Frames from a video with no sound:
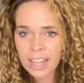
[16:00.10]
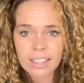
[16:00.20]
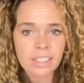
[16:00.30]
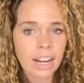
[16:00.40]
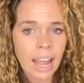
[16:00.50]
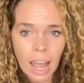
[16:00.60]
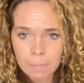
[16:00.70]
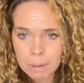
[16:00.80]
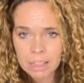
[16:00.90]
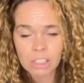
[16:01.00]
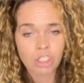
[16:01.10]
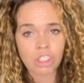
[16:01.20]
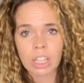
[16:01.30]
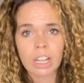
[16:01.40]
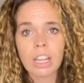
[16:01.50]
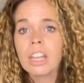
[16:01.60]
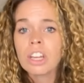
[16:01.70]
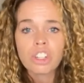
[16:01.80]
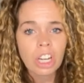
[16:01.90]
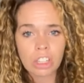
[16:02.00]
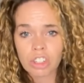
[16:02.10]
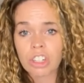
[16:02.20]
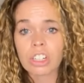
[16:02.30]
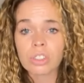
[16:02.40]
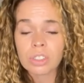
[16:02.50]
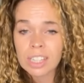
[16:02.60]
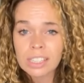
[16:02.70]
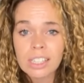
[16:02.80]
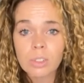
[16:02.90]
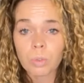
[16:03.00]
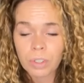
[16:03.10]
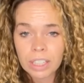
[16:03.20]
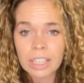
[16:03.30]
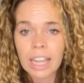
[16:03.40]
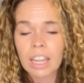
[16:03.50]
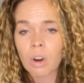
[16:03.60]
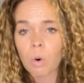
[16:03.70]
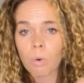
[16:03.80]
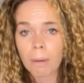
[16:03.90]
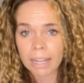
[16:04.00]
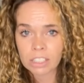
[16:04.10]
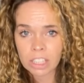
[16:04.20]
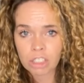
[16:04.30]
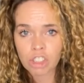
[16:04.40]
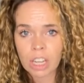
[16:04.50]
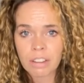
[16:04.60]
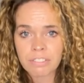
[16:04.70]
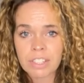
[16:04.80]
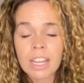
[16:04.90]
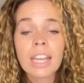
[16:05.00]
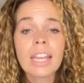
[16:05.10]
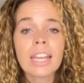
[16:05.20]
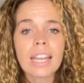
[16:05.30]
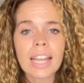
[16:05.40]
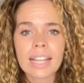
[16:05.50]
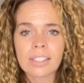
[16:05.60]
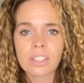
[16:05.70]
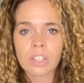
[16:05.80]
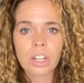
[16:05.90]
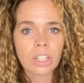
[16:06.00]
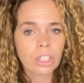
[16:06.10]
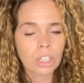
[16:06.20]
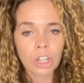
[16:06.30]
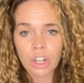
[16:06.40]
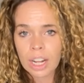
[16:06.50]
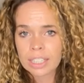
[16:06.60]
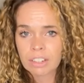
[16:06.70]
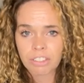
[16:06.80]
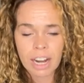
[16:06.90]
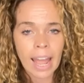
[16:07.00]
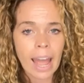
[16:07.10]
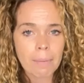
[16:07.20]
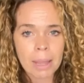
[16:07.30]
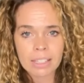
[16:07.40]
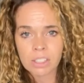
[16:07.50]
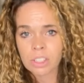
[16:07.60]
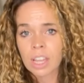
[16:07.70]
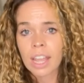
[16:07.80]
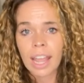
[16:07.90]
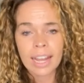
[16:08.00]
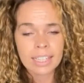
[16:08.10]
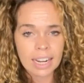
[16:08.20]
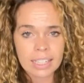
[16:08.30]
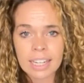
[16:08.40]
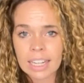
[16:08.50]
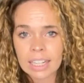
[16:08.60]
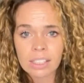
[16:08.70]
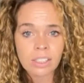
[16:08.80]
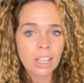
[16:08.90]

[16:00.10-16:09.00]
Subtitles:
that's going to happen that's just going to change your curls. This is really a whole mindset shift. It's learning different habits and techniques